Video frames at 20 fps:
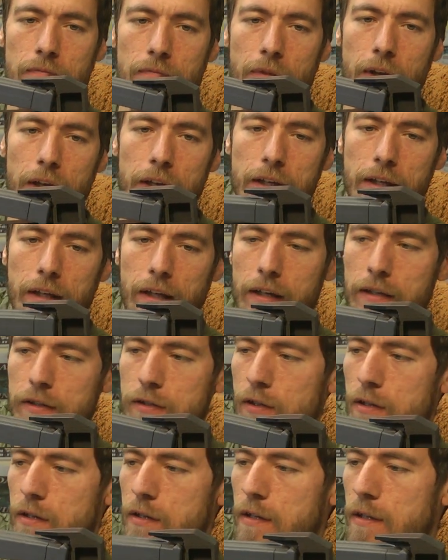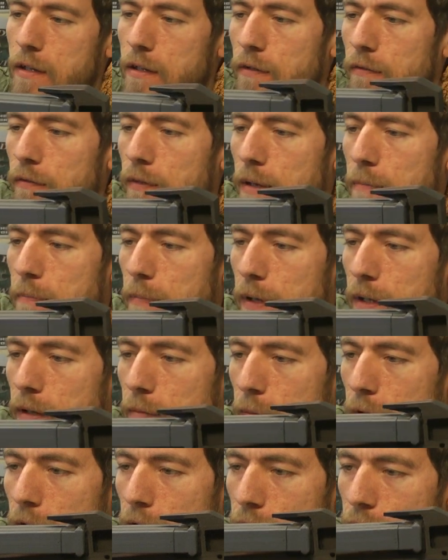then you can just flip in the
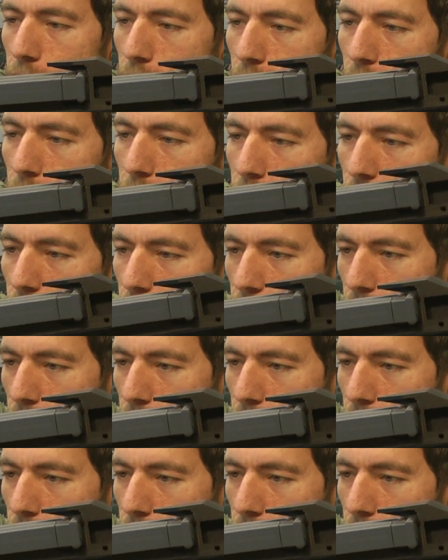magazine